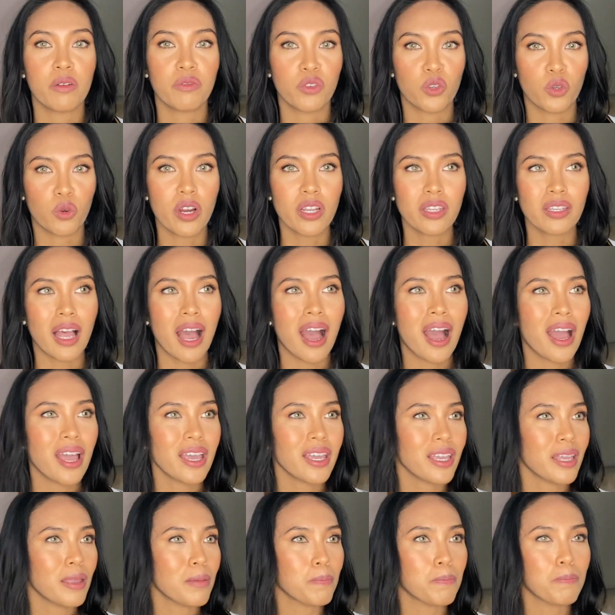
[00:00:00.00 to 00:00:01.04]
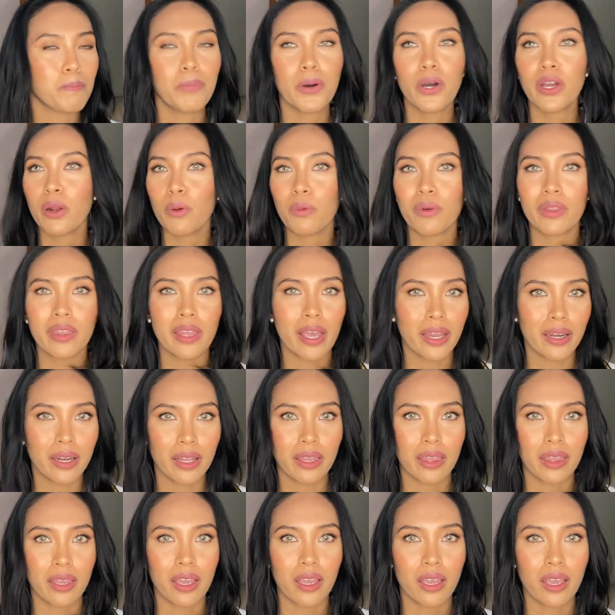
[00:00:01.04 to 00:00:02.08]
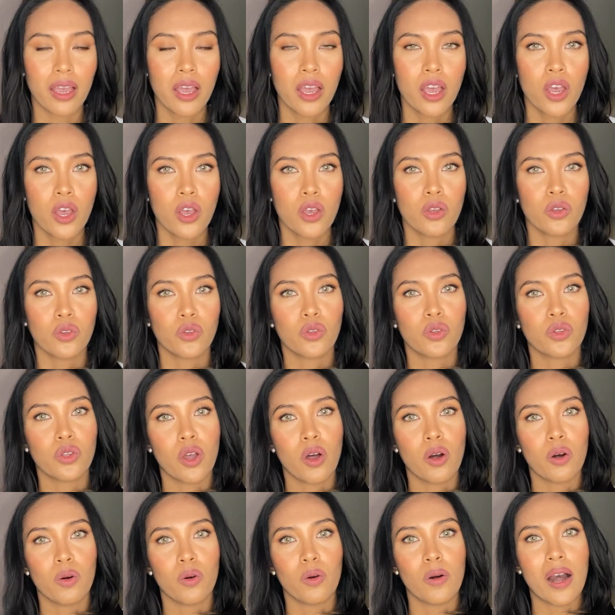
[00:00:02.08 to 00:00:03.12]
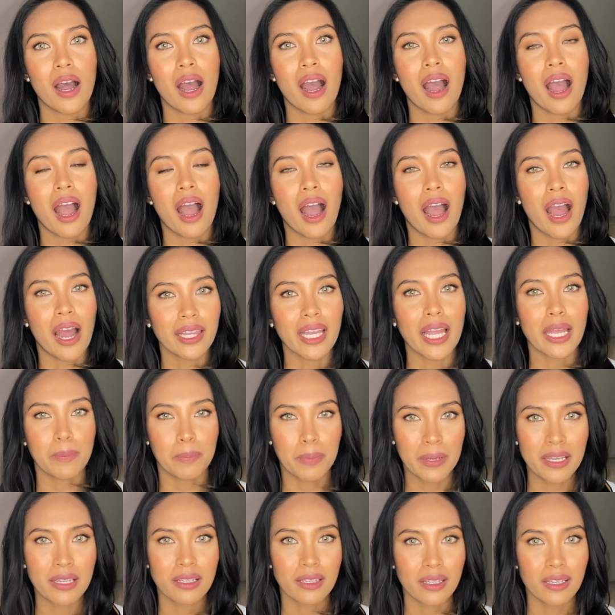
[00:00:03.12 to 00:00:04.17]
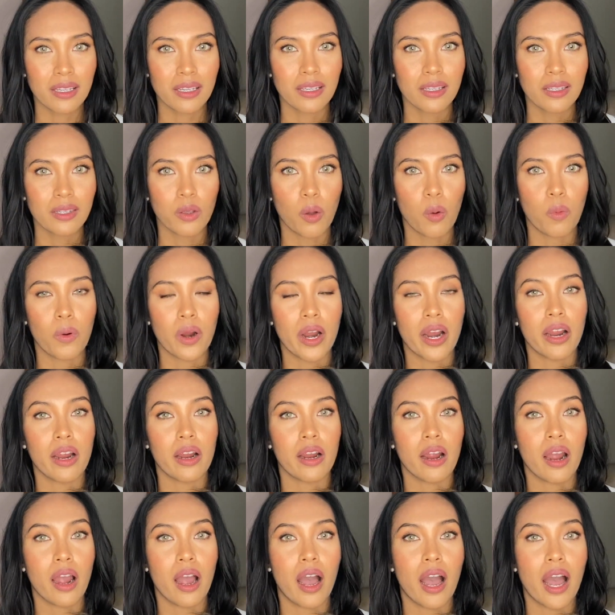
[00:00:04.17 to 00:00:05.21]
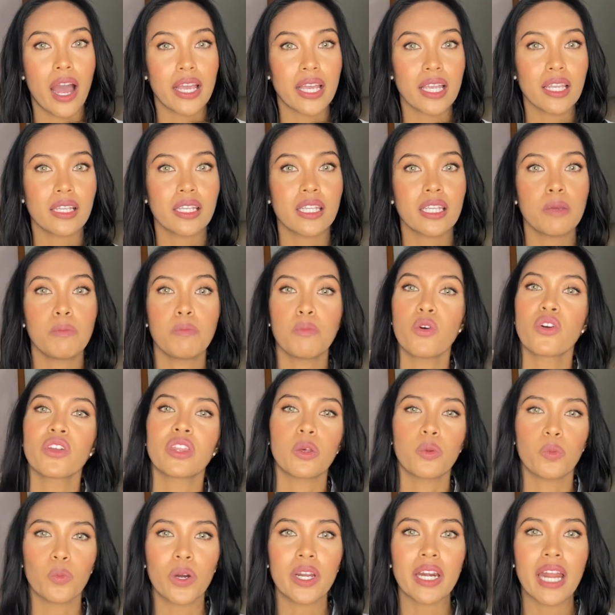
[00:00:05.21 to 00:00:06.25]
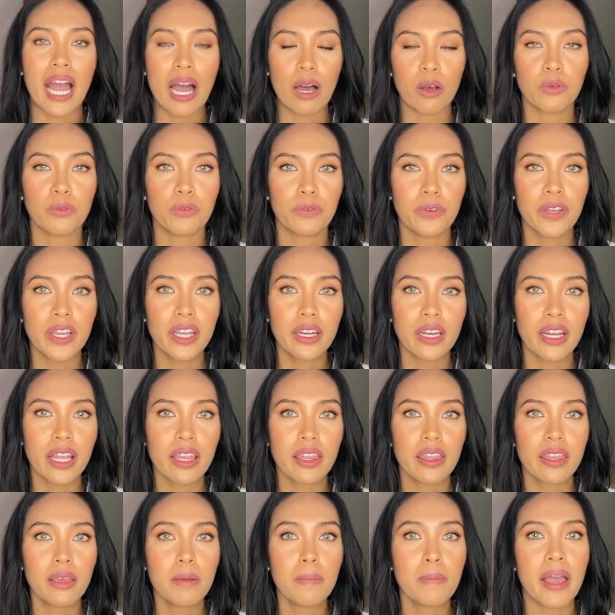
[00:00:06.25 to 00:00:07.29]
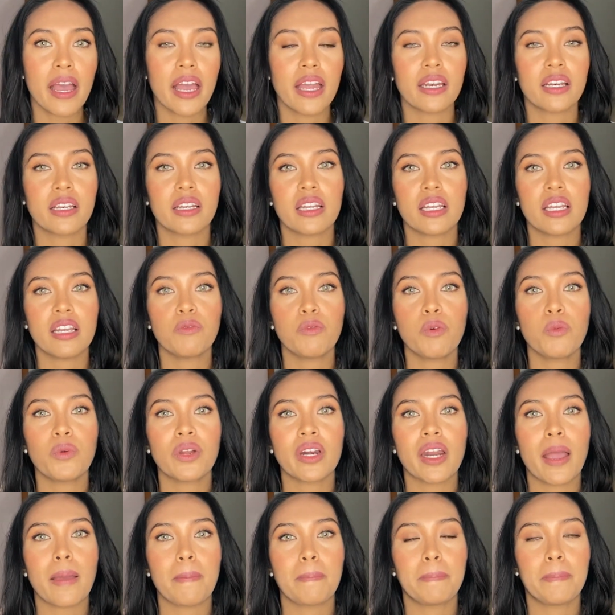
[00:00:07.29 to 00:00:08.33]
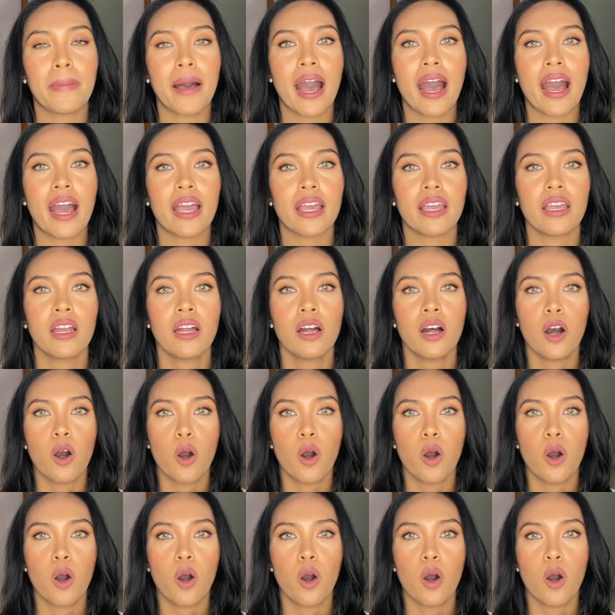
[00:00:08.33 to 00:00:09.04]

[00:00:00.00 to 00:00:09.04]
of shorts, I can put it with anything. So I like pieces where I can see more than one outfit in them, and even when I buy